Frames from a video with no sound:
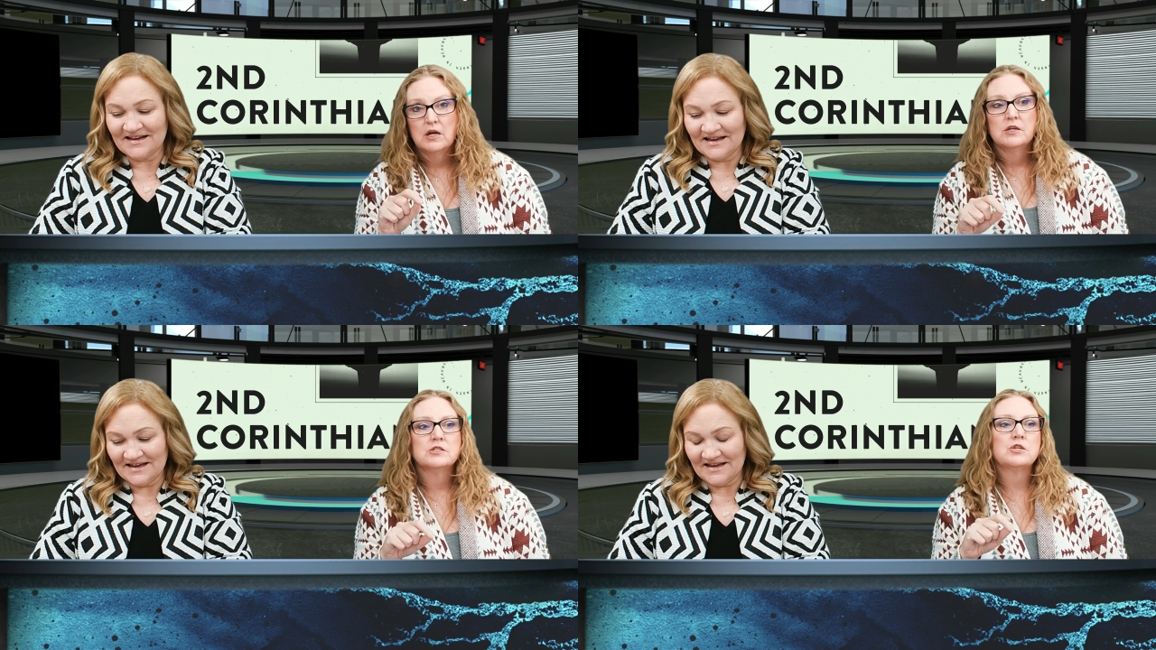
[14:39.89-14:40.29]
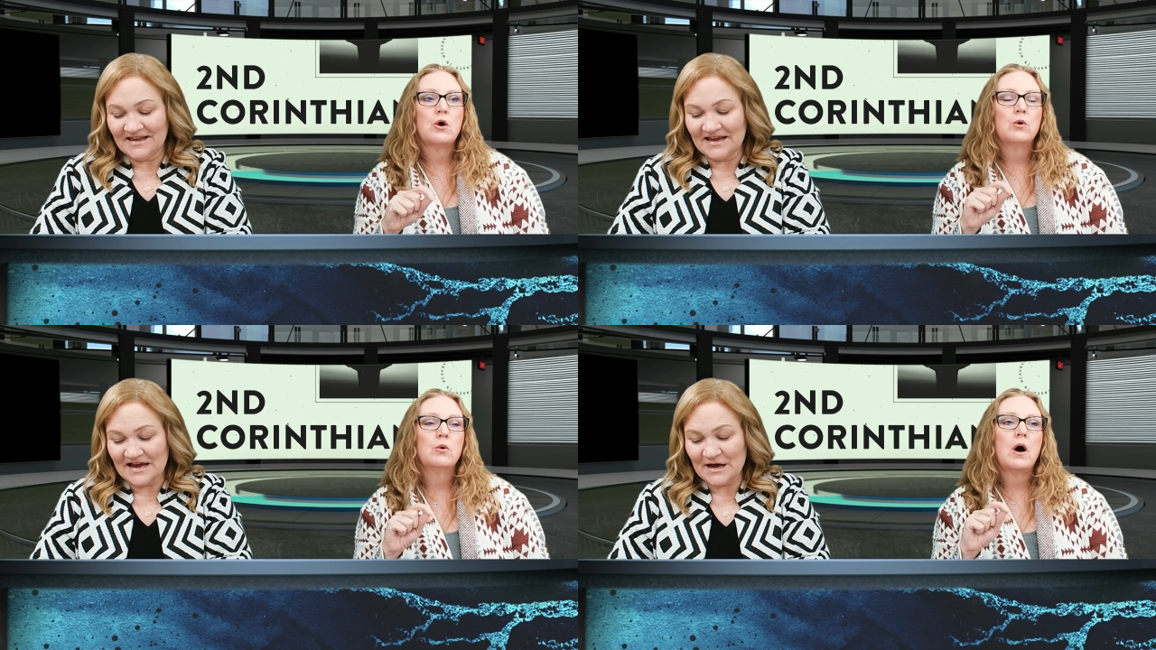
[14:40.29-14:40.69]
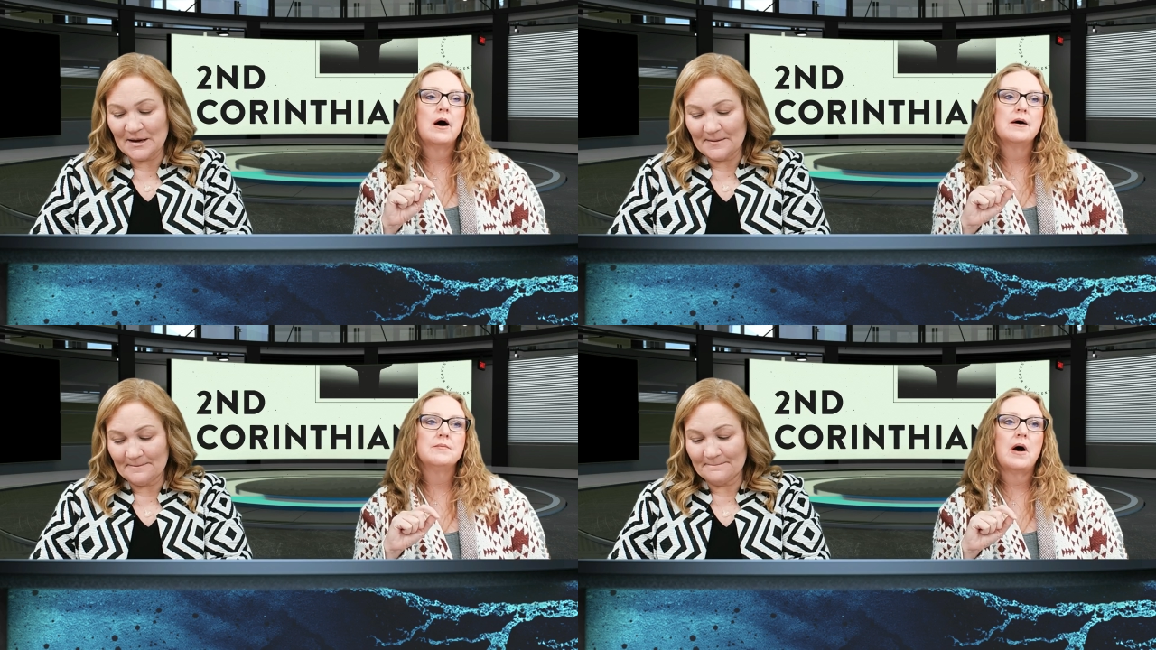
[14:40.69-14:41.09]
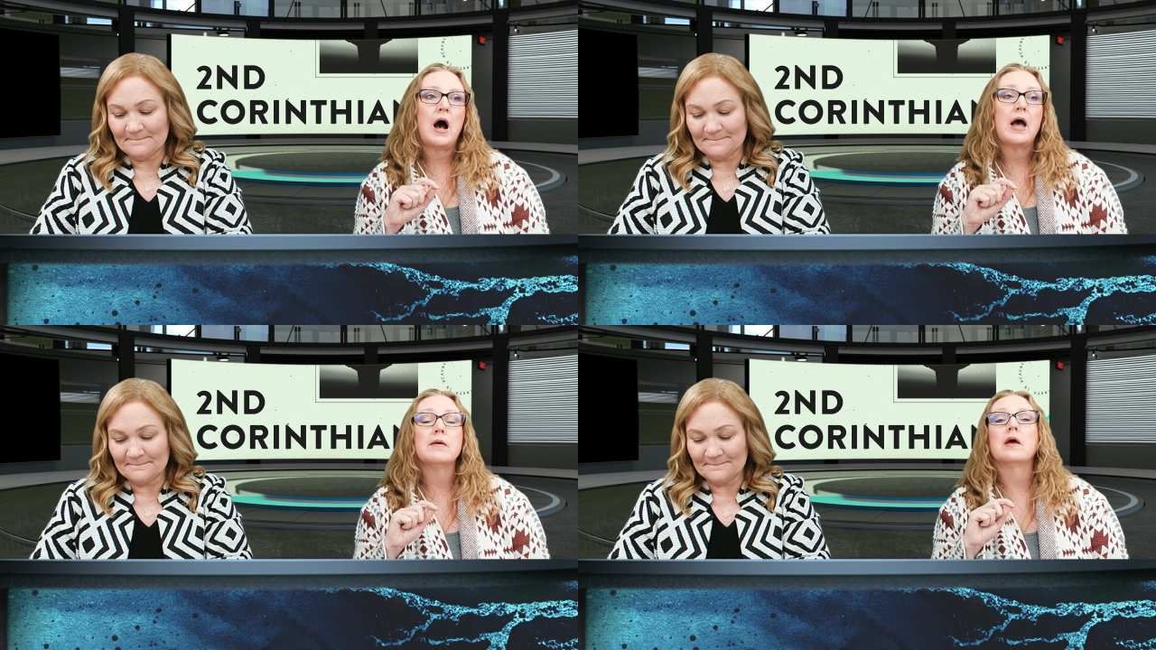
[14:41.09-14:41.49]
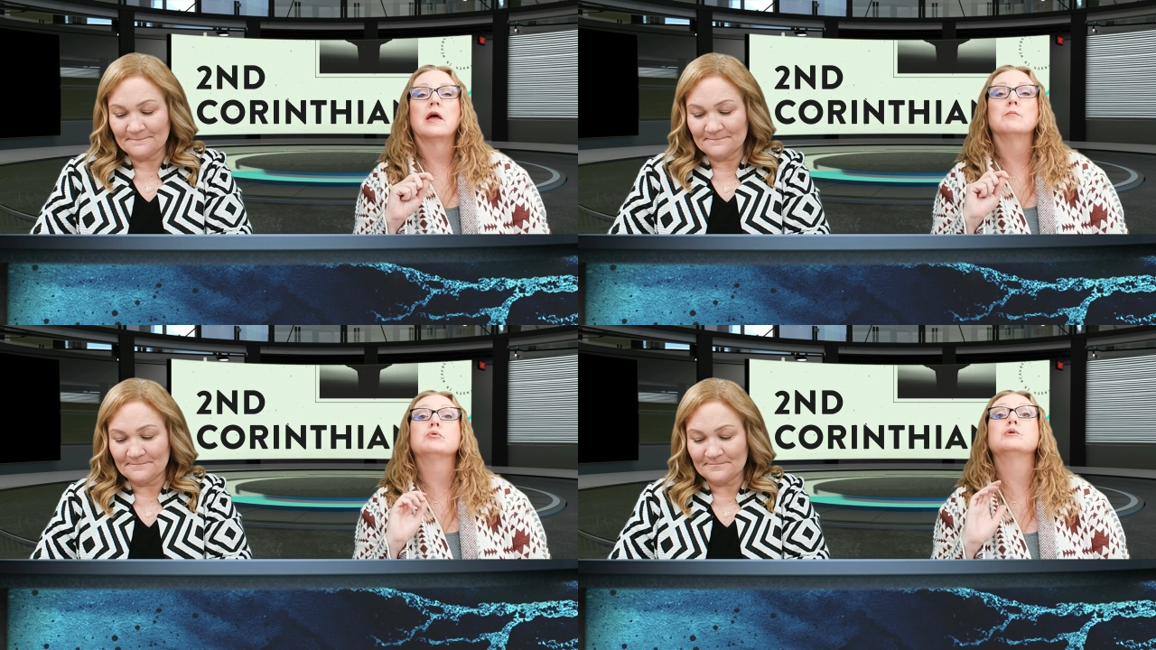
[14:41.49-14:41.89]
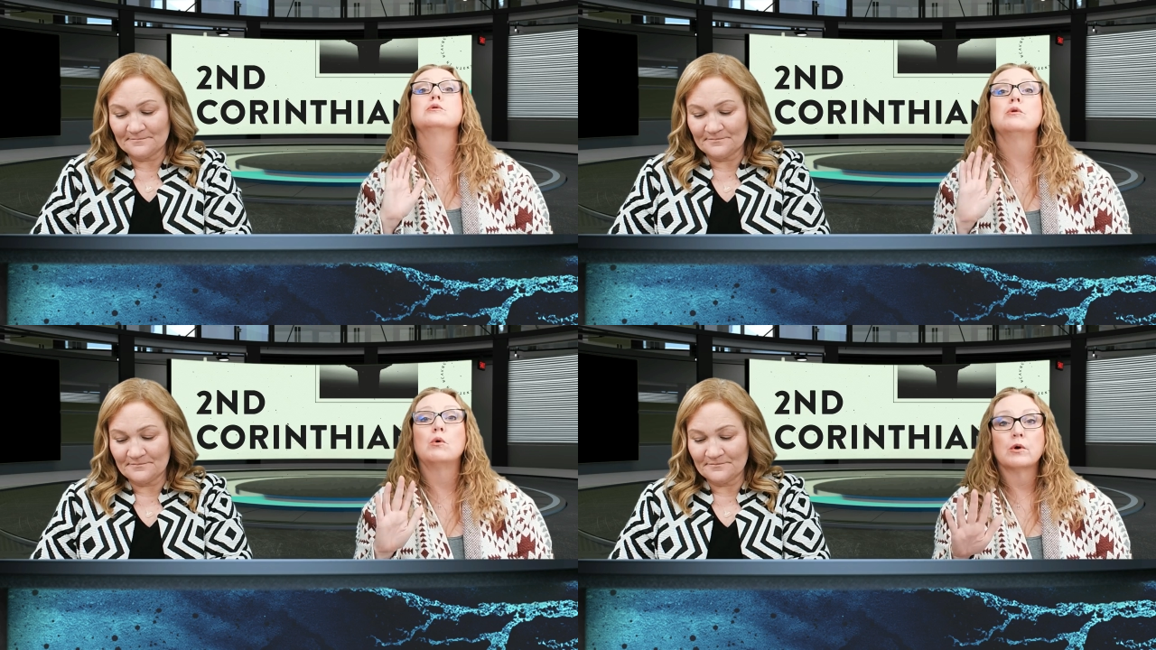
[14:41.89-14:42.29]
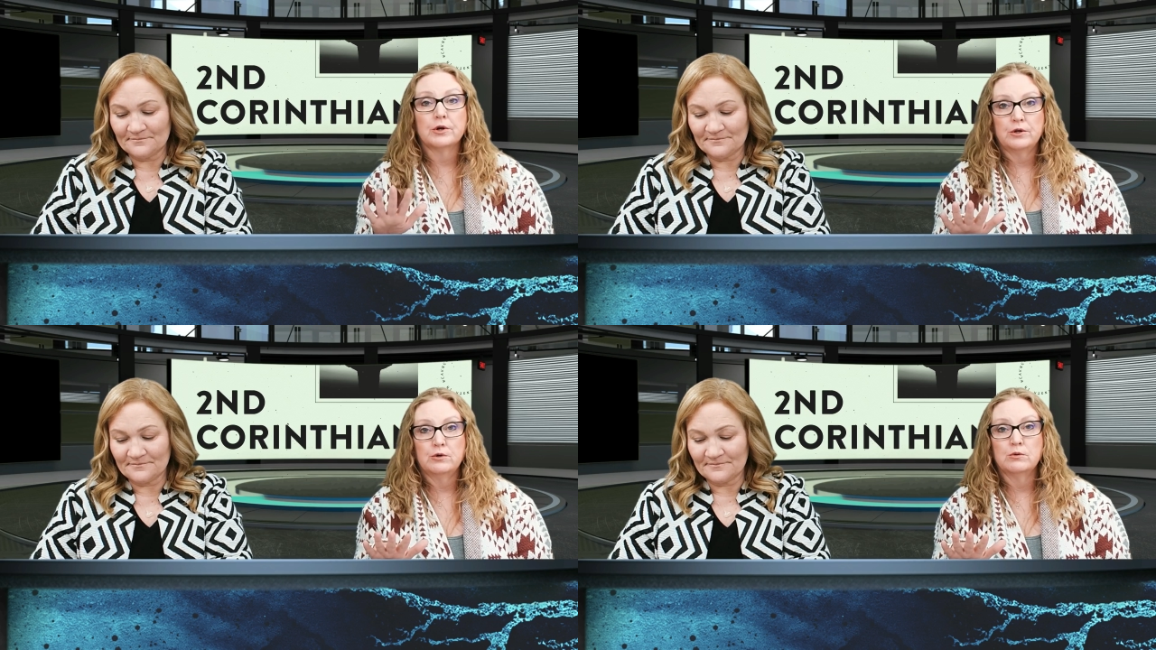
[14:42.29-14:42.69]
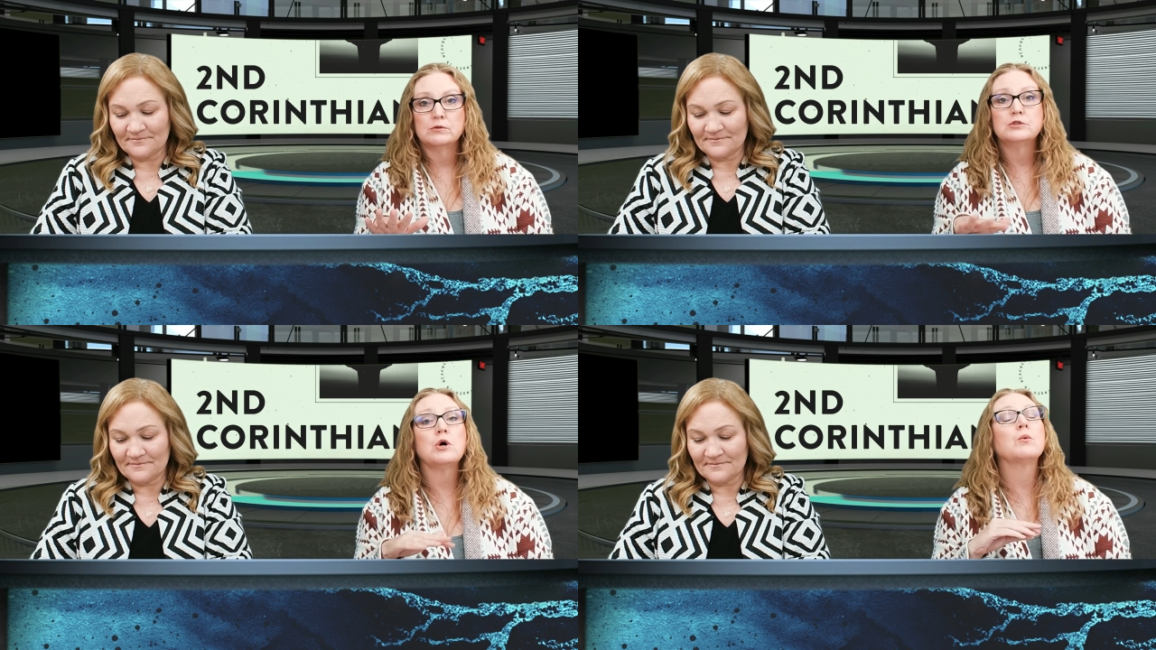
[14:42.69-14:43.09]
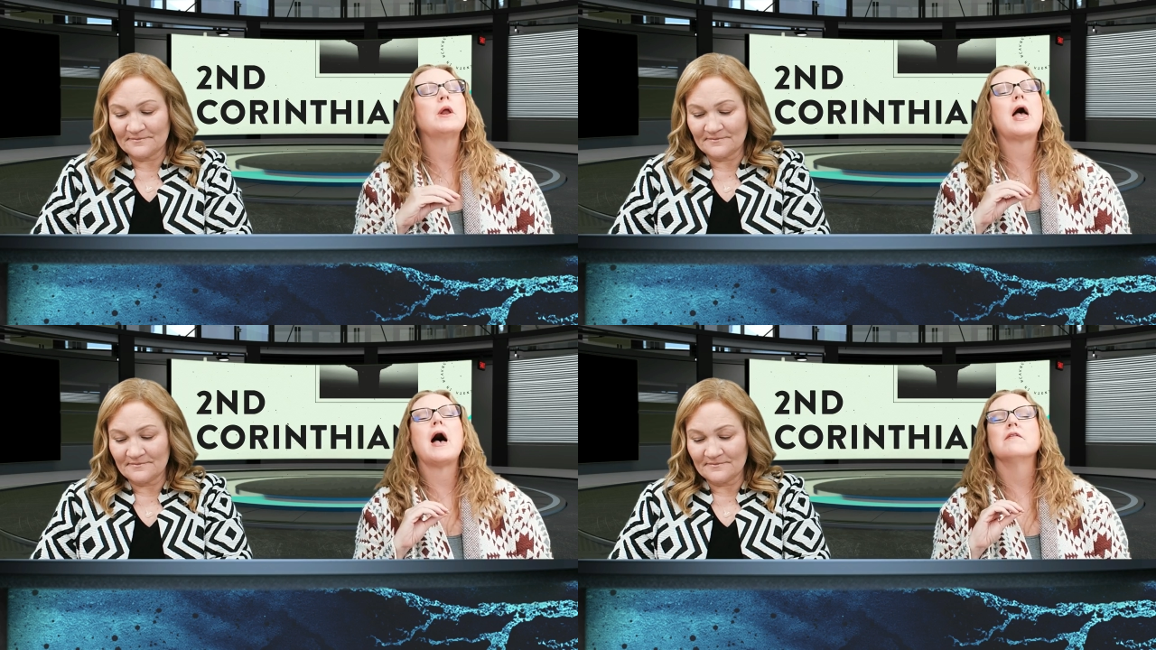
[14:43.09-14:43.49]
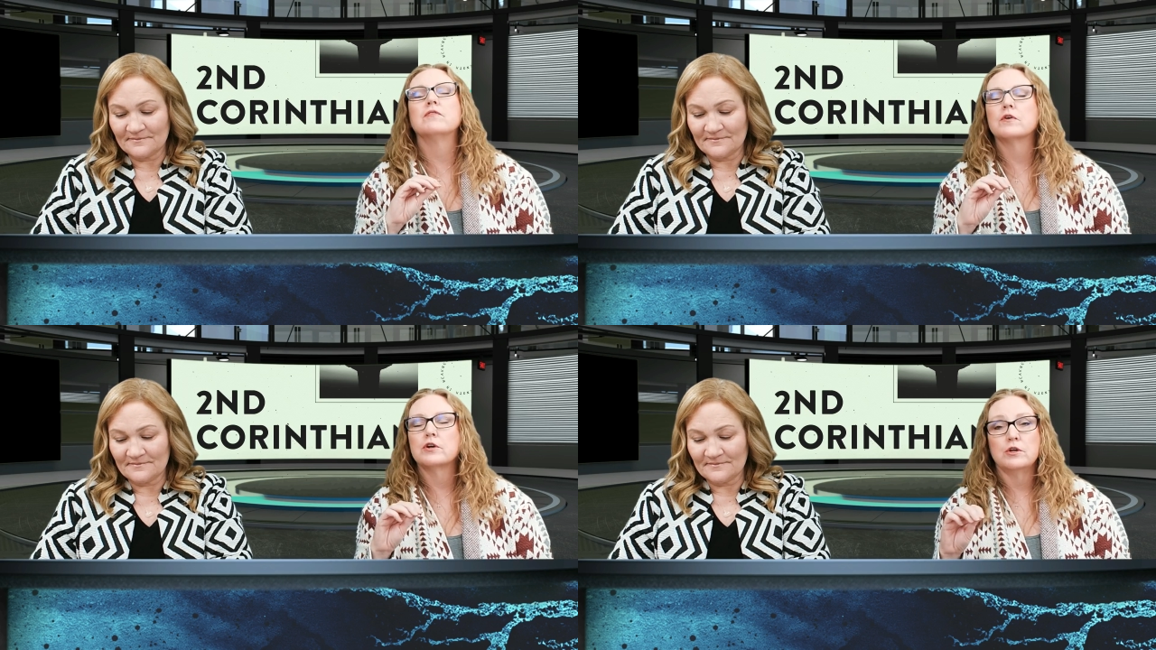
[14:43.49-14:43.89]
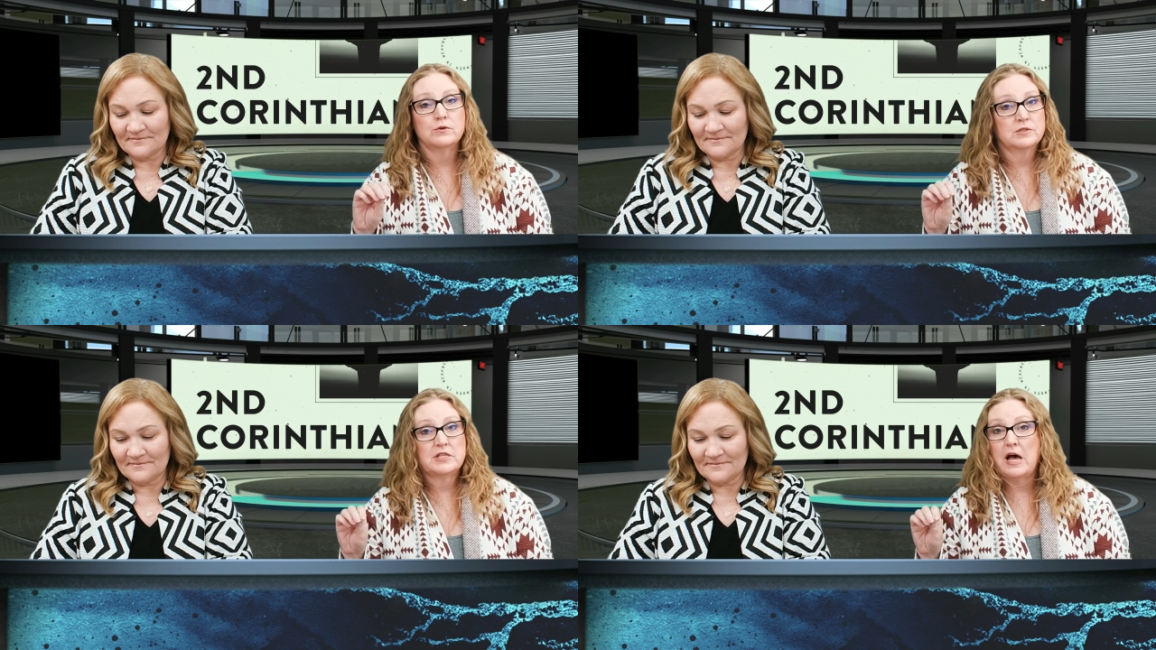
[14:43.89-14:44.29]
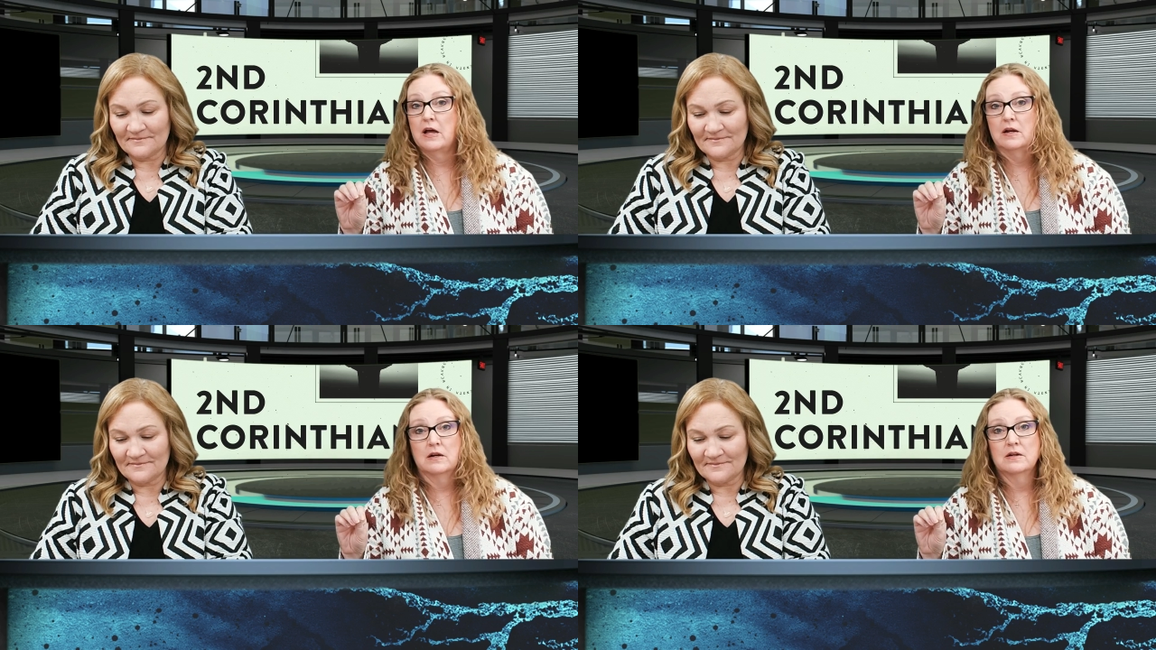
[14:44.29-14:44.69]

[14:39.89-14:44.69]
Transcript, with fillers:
Speaker 1: So yeah. um, I implore you, don't ever use that.